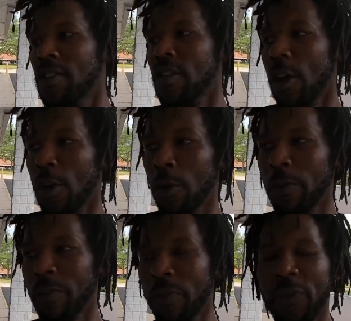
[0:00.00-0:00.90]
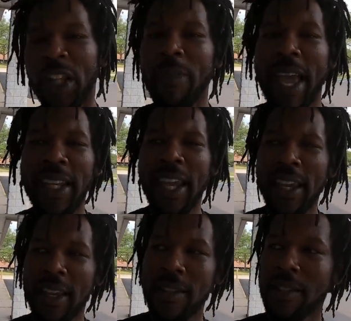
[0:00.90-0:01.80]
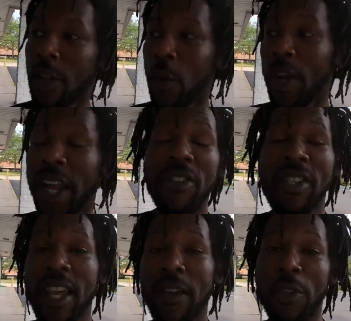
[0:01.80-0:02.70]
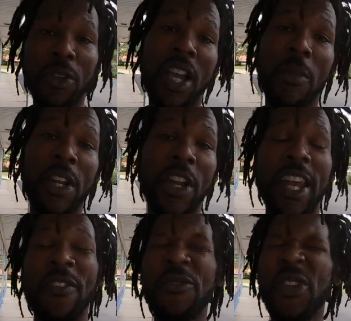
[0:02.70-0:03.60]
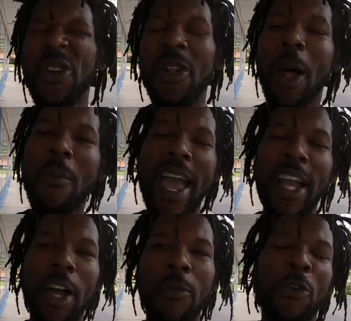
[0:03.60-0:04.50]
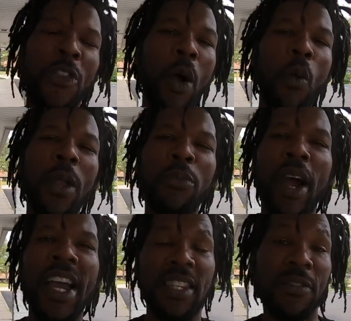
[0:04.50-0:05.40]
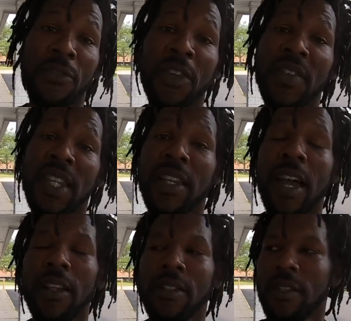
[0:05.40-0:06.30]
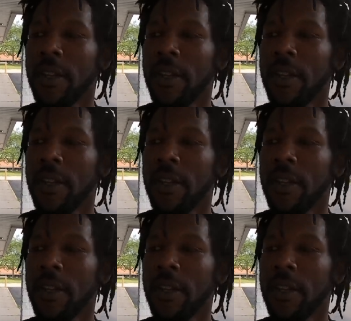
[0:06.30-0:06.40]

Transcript: So fill a bag day is whatever's left, you can come in here and fill a bag up for that one price of $15.